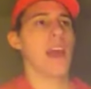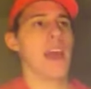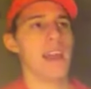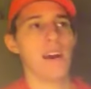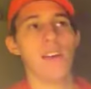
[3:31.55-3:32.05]

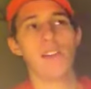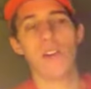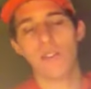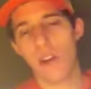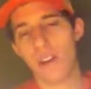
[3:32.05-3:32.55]
and
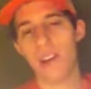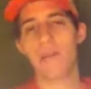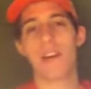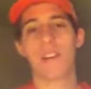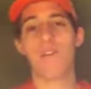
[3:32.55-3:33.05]
also talking
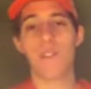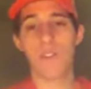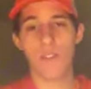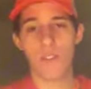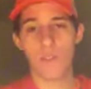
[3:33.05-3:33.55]
about the
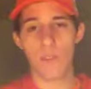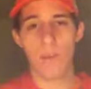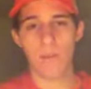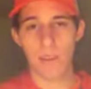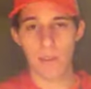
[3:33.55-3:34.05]
future of
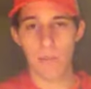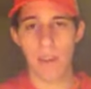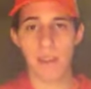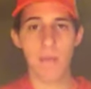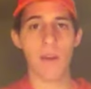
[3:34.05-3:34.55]
Clemson. It'll
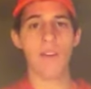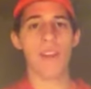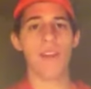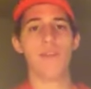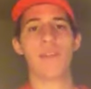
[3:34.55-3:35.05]
be the most
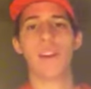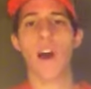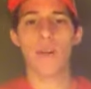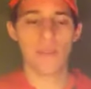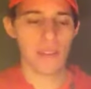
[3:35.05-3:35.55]
interesting
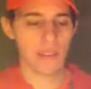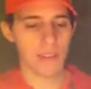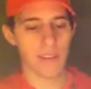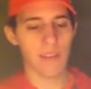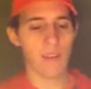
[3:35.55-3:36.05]
off-season
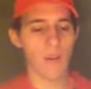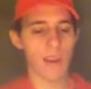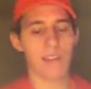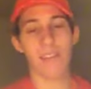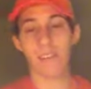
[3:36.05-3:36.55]
since going
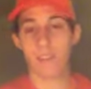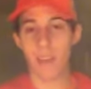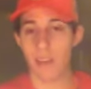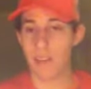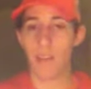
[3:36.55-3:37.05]
into the
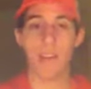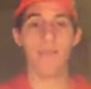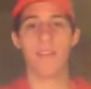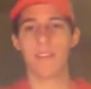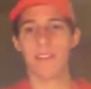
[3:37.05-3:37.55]

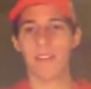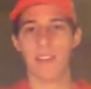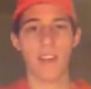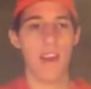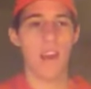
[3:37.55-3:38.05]
2011
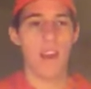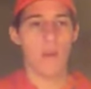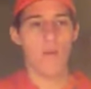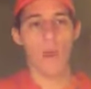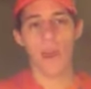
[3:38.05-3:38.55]
season.
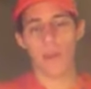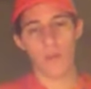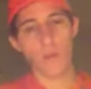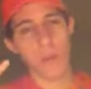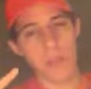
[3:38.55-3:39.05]
We've got
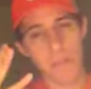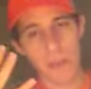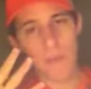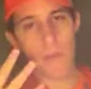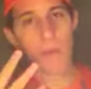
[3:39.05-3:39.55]
three
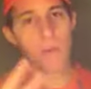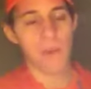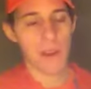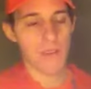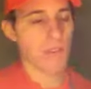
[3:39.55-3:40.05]
people
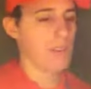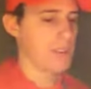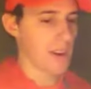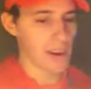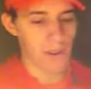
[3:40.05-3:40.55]
competing for the
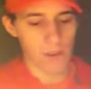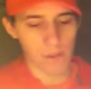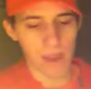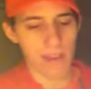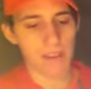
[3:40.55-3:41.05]
starting
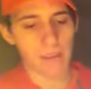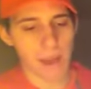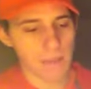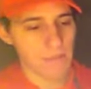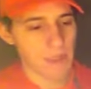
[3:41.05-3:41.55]
quarterback
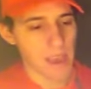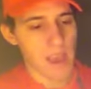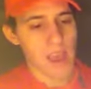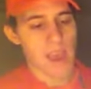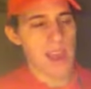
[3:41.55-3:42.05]
spot,
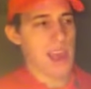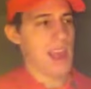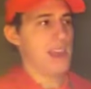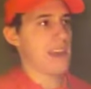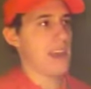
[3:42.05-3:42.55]

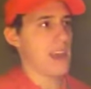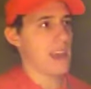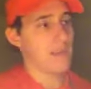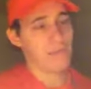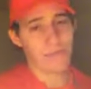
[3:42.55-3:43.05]
and,
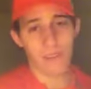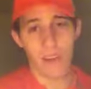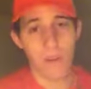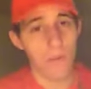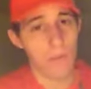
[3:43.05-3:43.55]
you
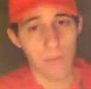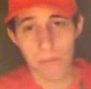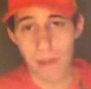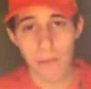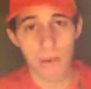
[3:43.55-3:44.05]
know,
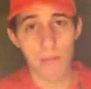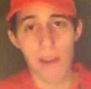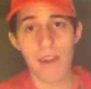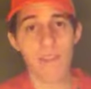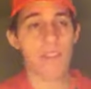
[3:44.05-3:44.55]
people
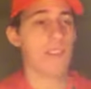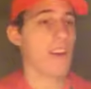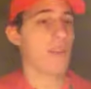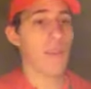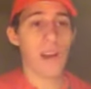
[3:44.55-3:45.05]
competing for the
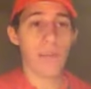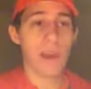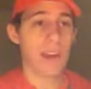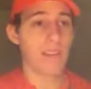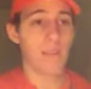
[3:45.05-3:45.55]
starting running
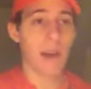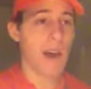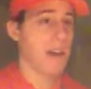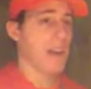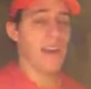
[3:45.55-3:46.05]
back spot.